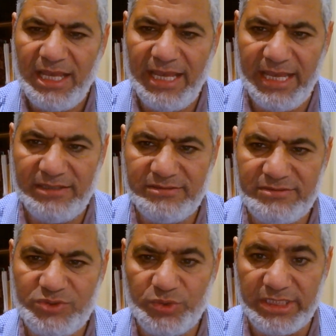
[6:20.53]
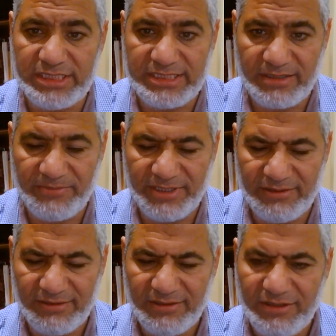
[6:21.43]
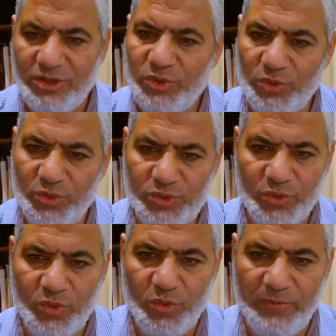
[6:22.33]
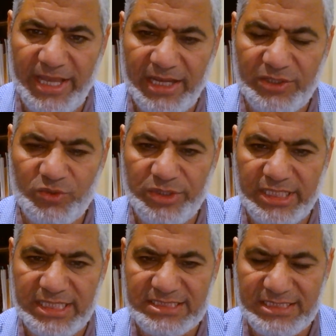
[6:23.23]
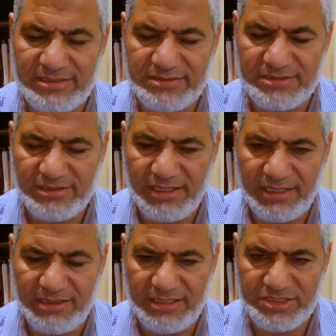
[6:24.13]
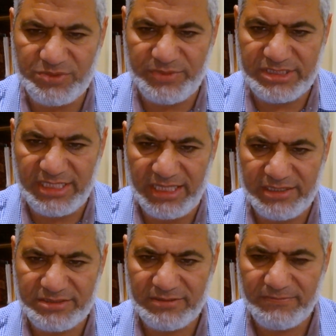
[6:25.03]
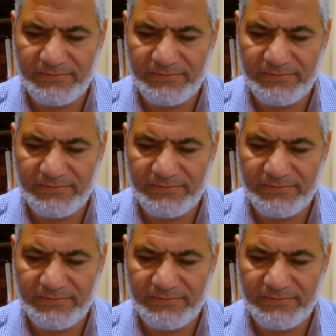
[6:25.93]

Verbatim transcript: and to determine not to go back to these sins and these mistakes.